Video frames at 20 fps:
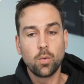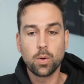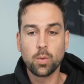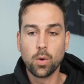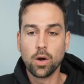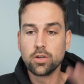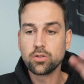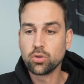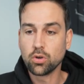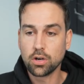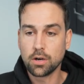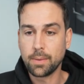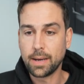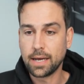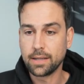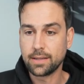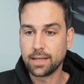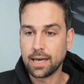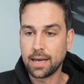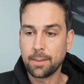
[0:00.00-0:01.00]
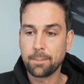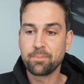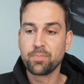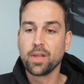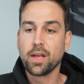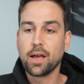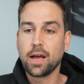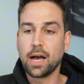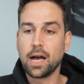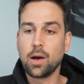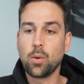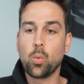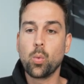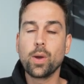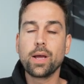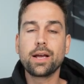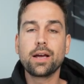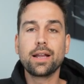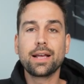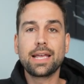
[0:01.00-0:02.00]
We won't talk about that.
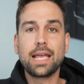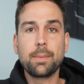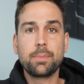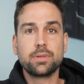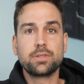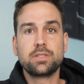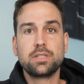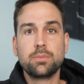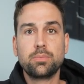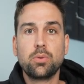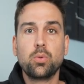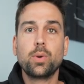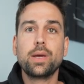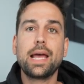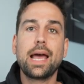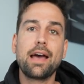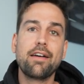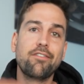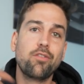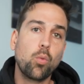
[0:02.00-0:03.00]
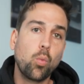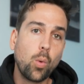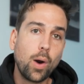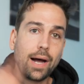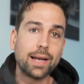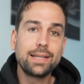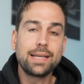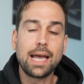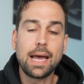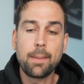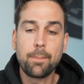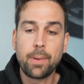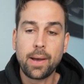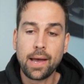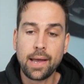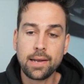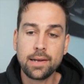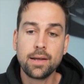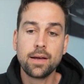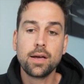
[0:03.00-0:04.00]
We're going to keep it simple. We have one
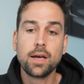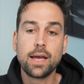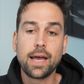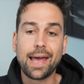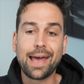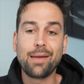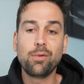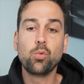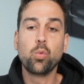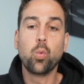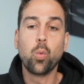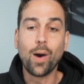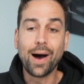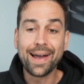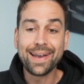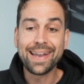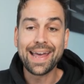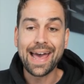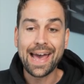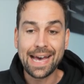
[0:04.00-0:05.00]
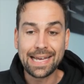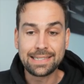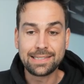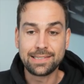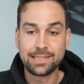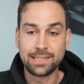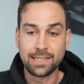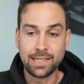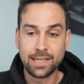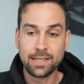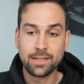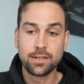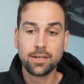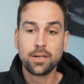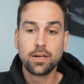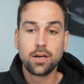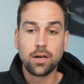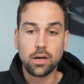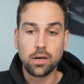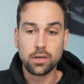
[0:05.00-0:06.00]
campaign and one ad set,
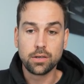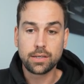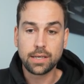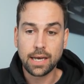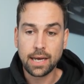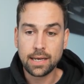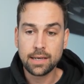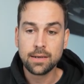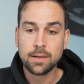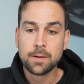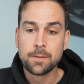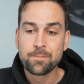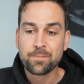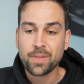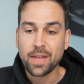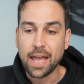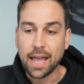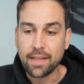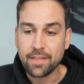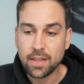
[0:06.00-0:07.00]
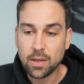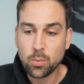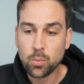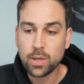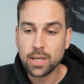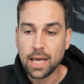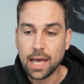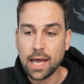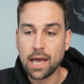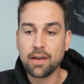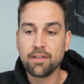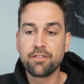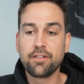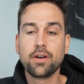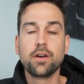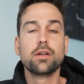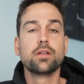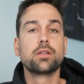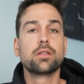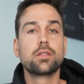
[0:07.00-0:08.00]
okay? And then we have
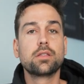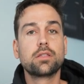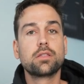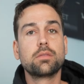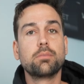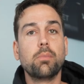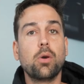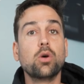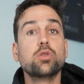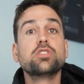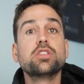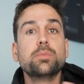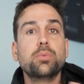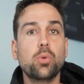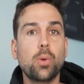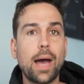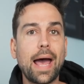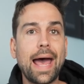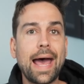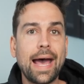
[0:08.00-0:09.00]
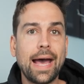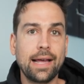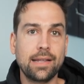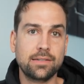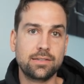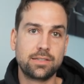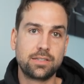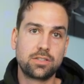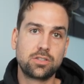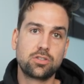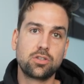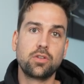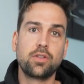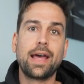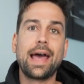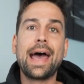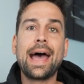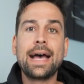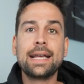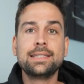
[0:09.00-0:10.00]
multiple ads. So
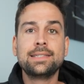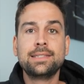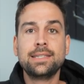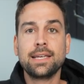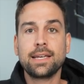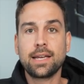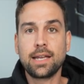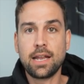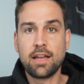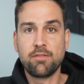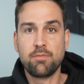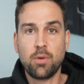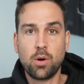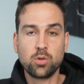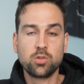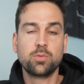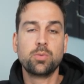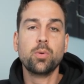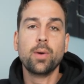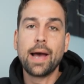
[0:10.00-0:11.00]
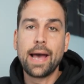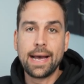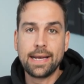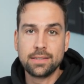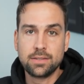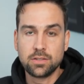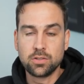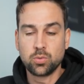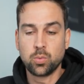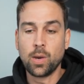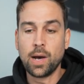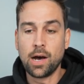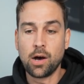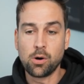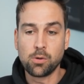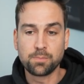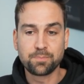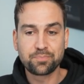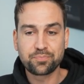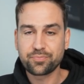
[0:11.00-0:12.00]
the ad set can have multiple ads as
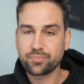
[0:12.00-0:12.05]
well.